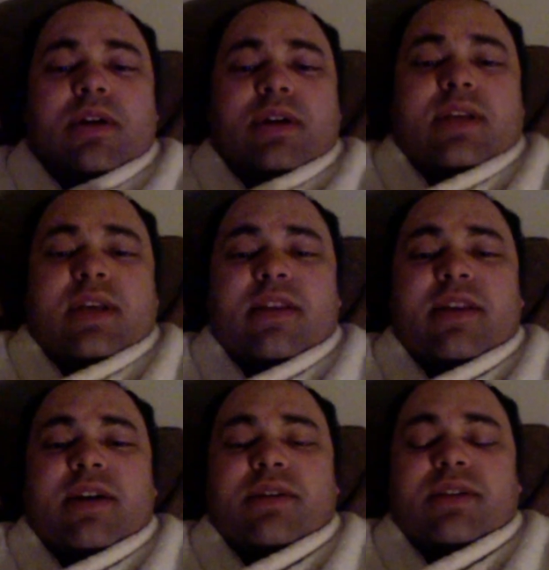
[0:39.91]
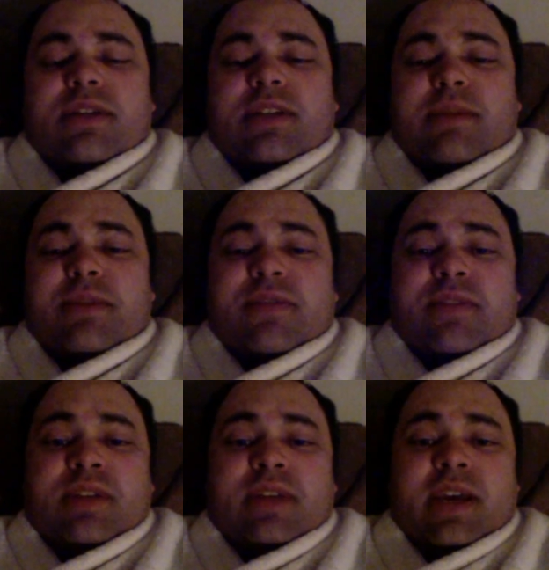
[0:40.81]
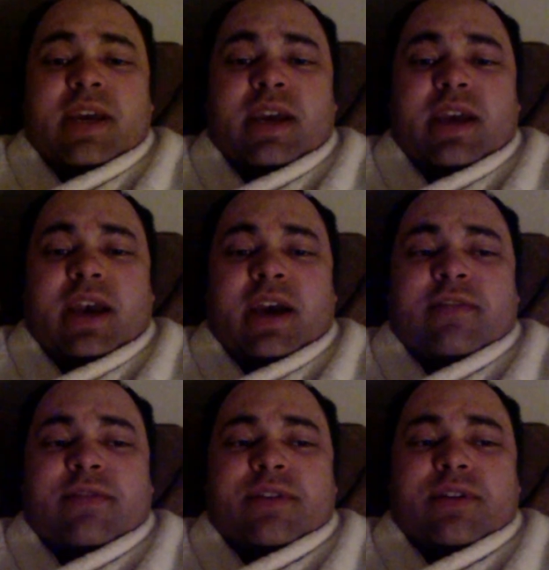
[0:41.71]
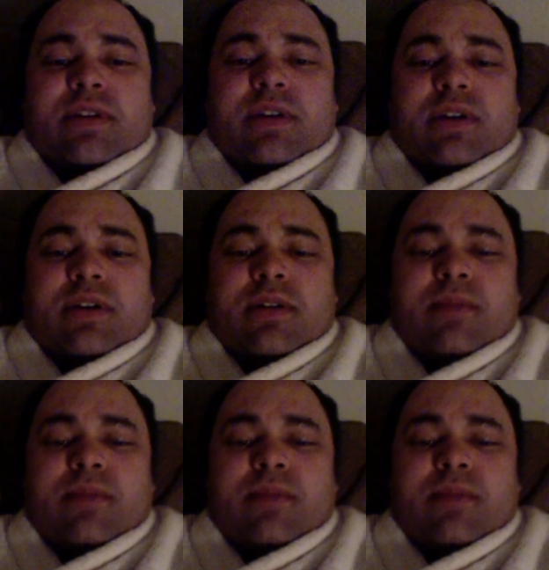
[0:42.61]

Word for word: 10,000 steps for the day after